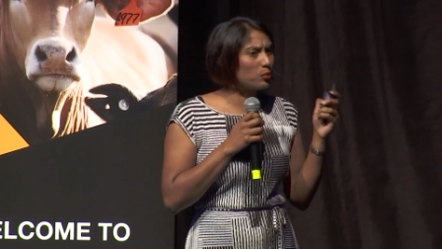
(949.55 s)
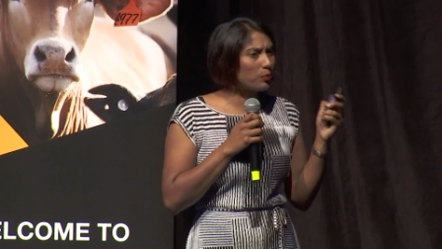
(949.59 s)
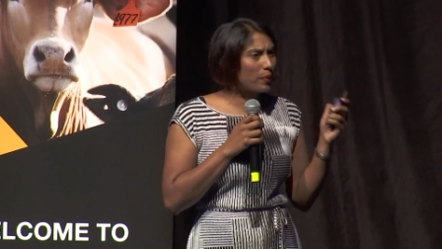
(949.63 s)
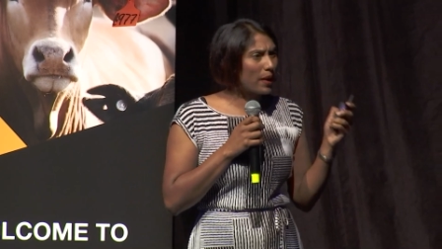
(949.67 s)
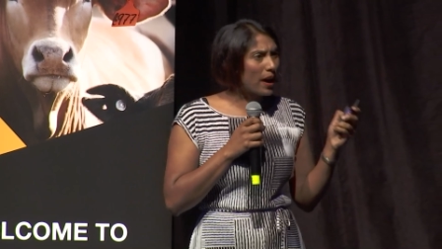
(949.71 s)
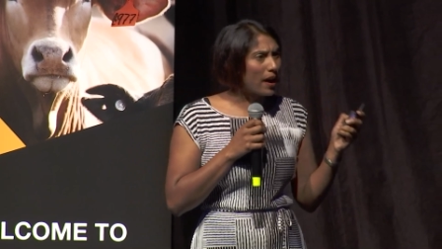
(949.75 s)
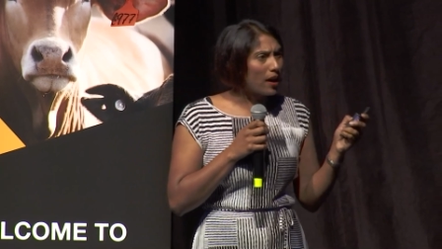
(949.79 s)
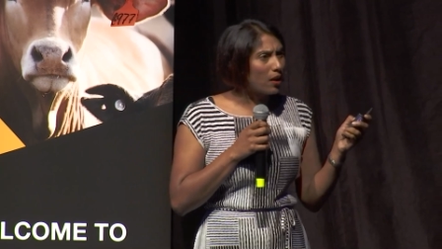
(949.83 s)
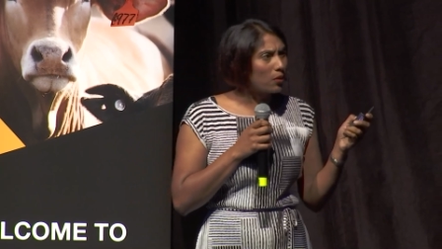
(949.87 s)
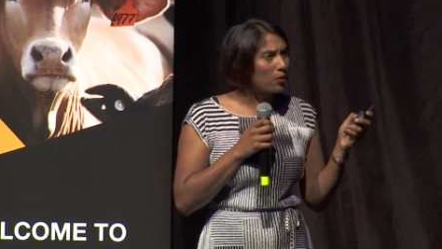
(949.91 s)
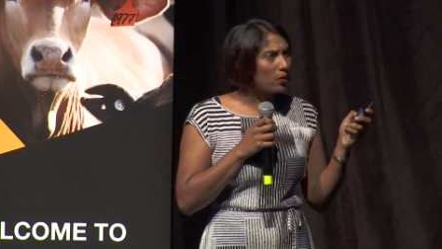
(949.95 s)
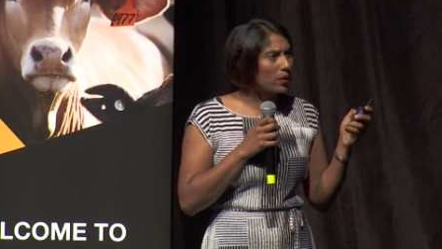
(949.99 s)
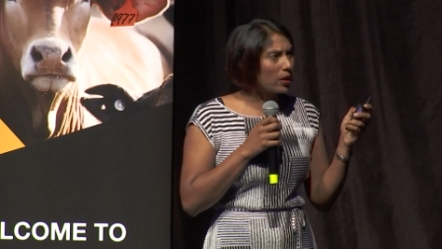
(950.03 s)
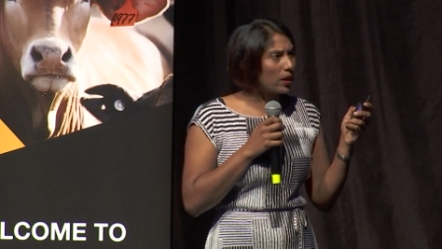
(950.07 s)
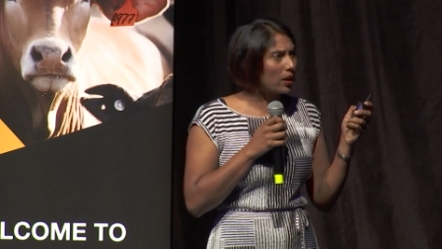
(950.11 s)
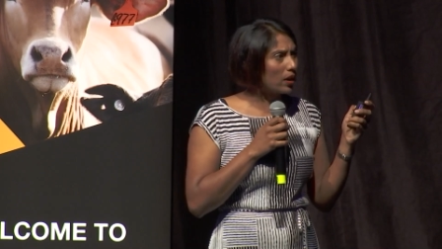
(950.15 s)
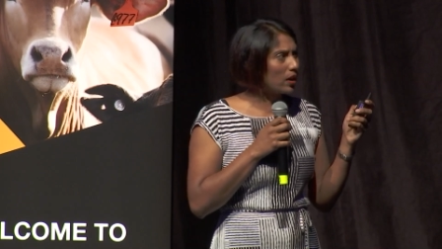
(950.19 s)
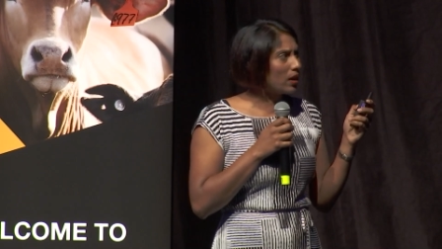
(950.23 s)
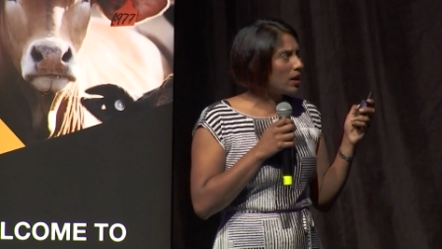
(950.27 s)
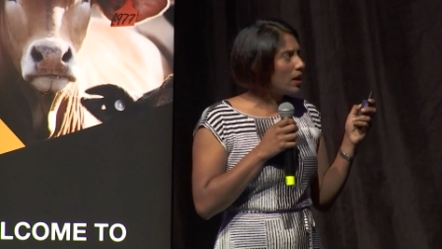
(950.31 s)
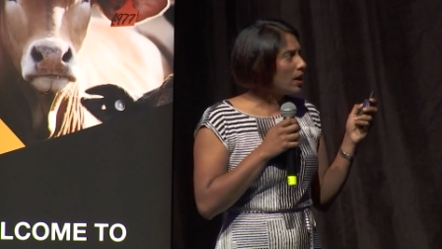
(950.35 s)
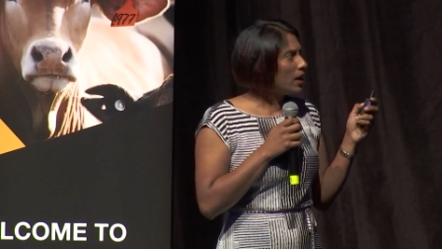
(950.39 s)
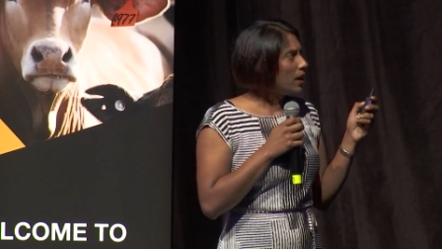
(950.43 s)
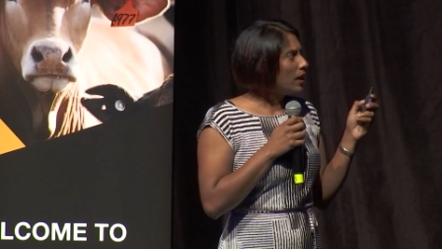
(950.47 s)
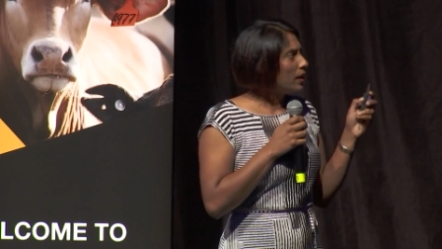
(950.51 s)
power.
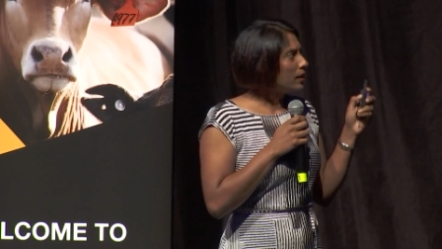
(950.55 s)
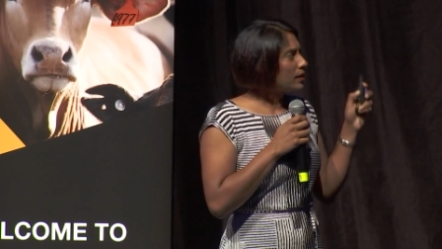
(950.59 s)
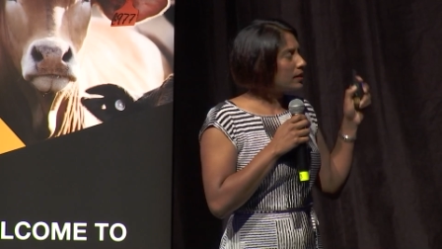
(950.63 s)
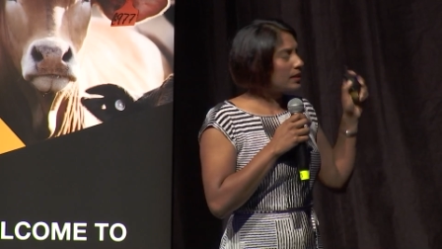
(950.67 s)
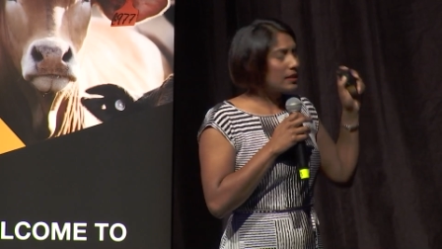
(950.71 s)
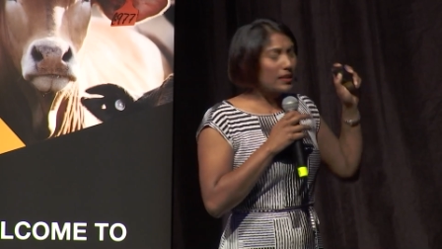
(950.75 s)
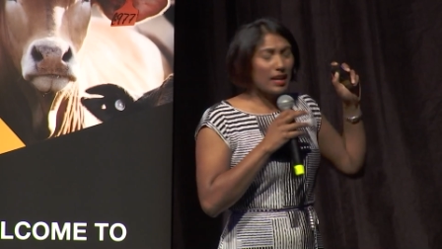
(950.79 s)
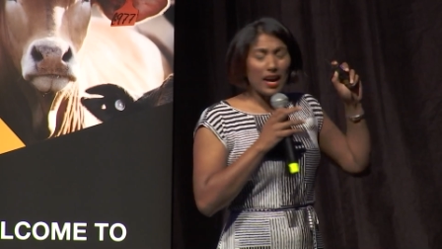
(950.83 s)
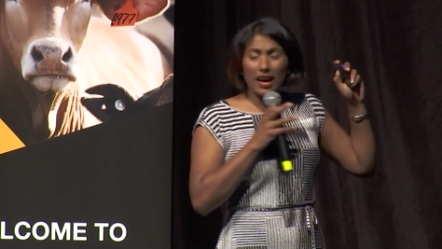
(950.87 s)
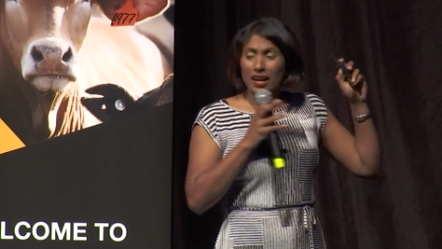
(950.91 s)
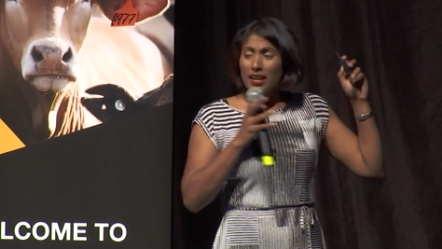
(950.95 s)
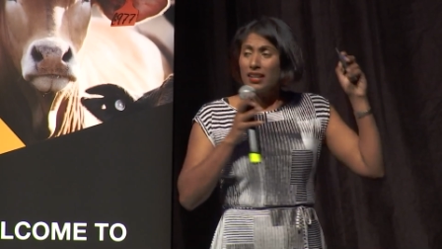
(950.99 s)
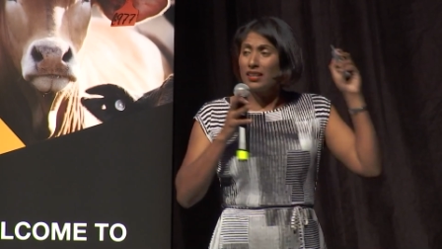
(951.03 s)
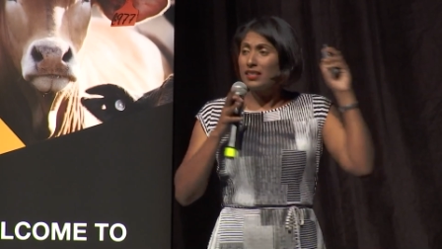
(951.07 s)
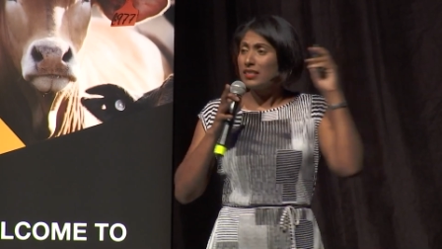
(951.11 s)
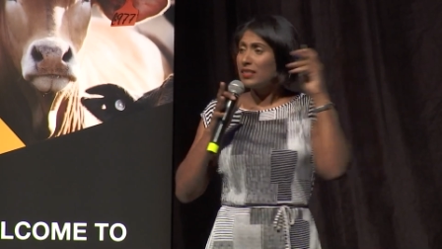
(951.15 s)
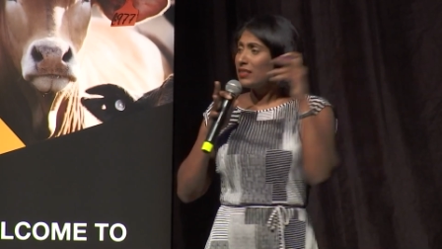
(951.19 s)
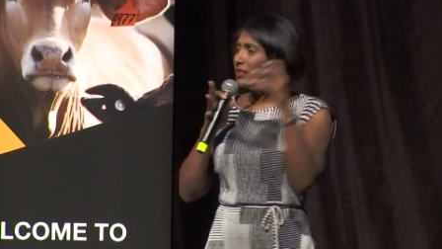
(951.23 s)
So that is